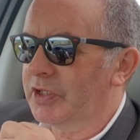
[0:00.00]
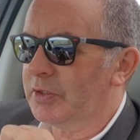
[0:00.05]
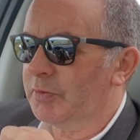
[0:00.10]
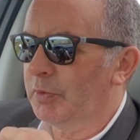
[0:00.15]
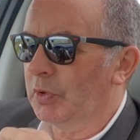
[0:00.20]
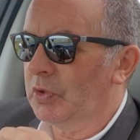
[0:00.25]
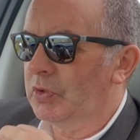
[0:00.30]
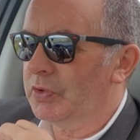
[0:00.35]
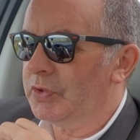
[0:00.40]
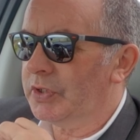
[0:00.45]

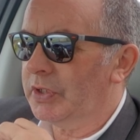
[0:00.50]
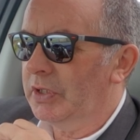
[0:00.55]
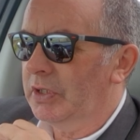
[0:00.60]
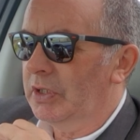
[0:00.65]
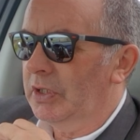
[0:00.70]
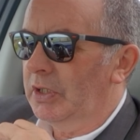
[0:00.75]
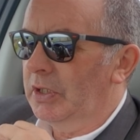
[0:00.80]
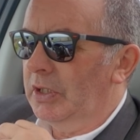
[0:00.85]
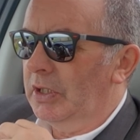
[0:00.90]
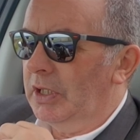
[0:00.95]
Sport,
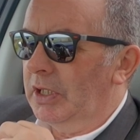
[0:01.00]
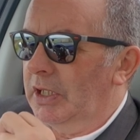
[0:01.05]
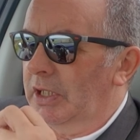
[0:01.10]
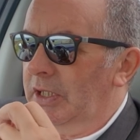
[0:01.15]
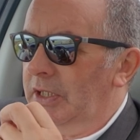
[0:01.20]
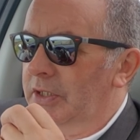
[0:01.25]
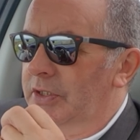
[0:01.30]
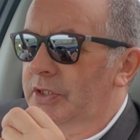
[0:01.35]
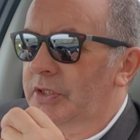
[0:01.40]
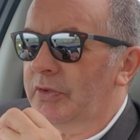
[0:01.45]

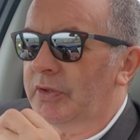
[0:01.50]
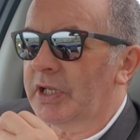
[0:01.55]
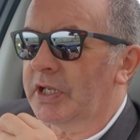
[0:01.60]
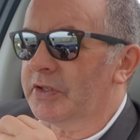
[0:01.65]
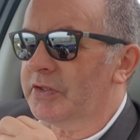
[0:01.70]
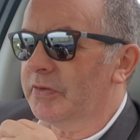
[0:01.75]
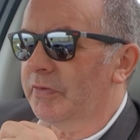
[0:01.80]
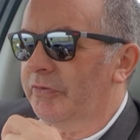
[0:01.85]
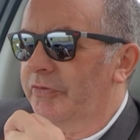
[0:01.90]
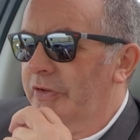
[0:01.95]

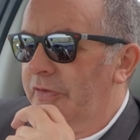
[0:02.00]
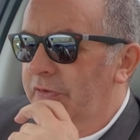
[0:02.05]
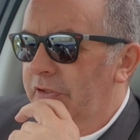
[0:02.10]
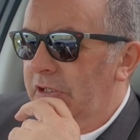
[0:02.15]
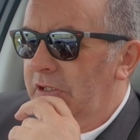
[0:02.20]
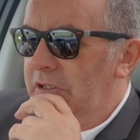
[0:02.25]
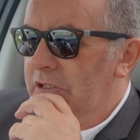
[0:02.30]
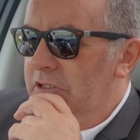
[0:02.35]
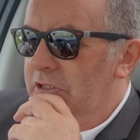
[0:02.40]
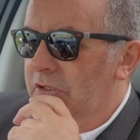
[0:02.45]

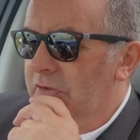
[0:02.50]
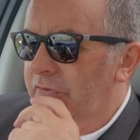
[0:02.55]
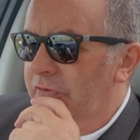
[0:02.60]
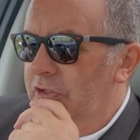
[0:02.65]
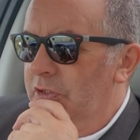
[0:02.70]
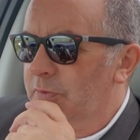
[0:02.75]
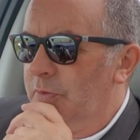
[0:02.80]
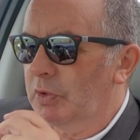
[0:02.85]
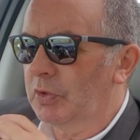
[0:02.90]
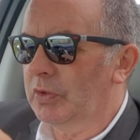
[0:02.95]
2015
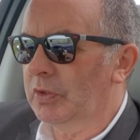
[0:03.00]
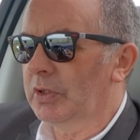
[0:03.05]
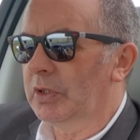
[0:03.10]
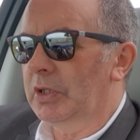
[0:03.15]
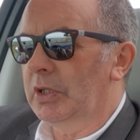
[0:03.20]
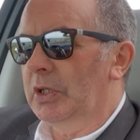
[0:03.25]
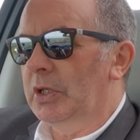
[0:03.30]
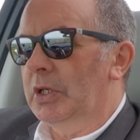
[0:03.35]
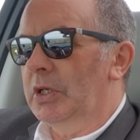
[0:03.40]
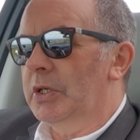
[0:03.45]
Discovery Sport.
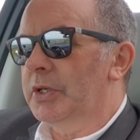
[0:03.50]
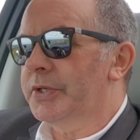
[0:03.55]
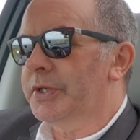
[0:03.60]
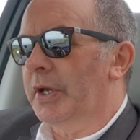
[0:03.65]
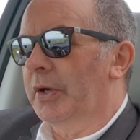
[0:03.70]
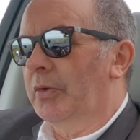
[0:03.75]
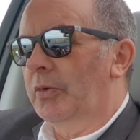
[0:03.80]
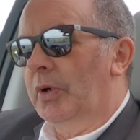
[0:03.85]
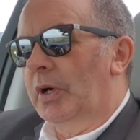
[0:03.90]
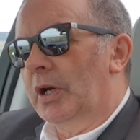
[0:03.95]

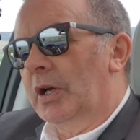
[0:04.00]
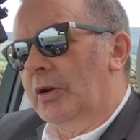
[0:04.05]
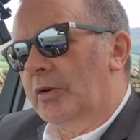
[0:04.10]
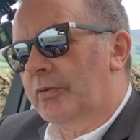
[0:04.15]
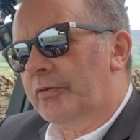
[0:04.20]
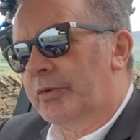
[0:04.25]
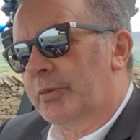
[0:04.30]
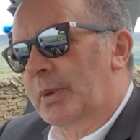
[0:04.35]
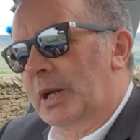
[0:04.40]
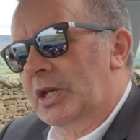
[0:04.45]
So
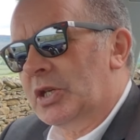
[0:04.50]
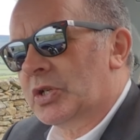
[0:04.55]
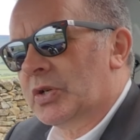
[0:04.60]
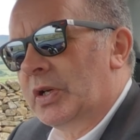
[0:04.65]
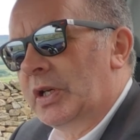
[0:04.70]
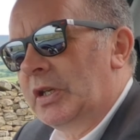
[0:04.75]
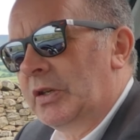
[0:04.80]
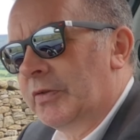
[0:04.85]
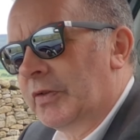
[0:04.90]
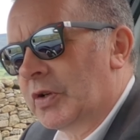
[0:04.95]
from any
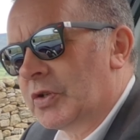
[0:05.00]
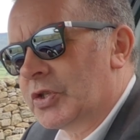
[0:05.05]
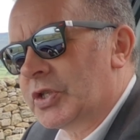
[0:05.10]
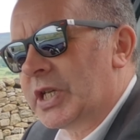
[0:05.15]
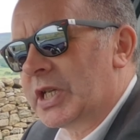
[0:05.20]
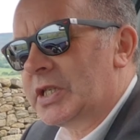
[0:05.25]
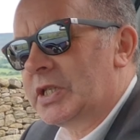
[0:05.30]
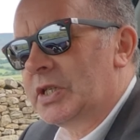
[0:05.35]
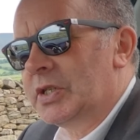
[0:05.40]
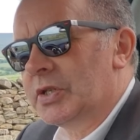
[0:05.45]
screen you've got
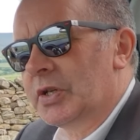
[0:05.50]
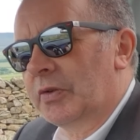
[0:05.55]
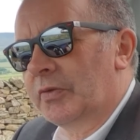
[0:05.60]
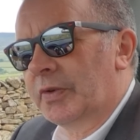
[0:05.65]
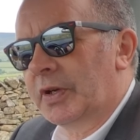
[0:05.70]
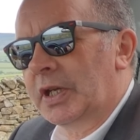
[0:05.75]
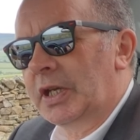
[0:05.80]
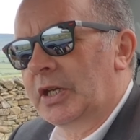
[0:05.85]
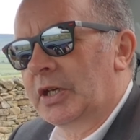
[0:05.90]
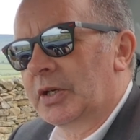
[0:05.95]
settings
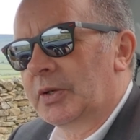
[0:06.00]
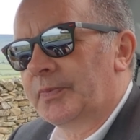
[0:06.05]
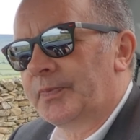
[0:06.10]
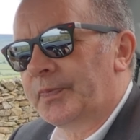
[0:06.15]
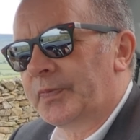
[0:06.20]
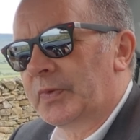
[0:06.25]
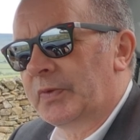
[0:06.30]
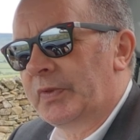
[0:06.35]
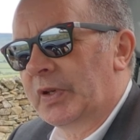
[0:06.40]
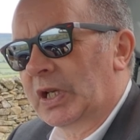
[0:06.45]
over here.
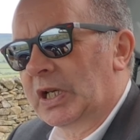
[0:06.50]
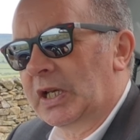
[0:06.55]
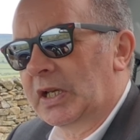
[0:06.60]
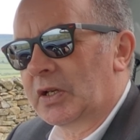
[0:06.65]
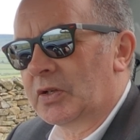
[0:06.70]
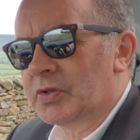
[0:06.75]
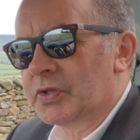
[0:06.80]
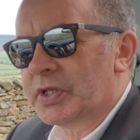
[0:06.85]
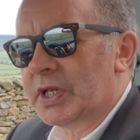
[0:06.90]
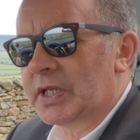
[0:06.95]
If you
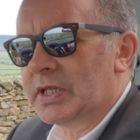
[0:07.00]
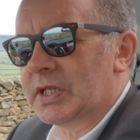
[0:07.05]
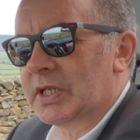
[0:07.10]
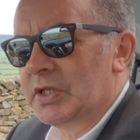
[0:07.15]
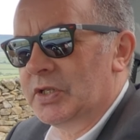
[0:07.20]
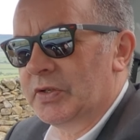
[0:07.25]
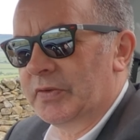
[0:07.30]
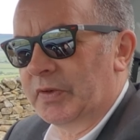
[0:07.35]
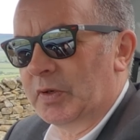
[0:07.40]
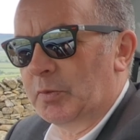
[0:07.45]
click on
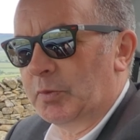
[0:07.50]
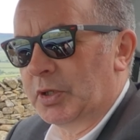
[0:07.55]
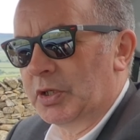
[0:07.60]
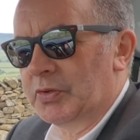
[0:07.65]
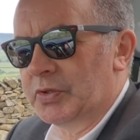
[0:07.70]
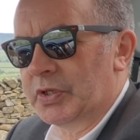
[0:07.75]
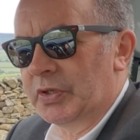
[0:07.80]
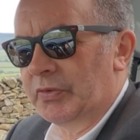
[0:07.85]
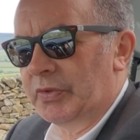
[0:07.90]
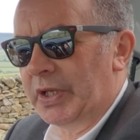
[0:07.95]
settings you've got
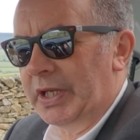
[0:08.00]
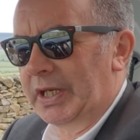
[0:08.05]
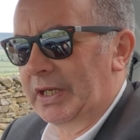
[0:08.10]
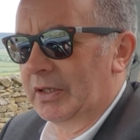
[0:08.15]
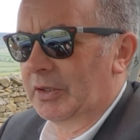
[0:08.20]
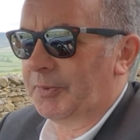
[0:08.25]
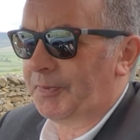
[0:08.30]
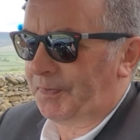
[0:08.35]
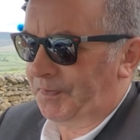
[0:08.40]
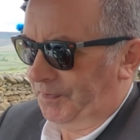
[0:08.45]
Bluetooth
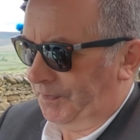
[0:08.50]
here,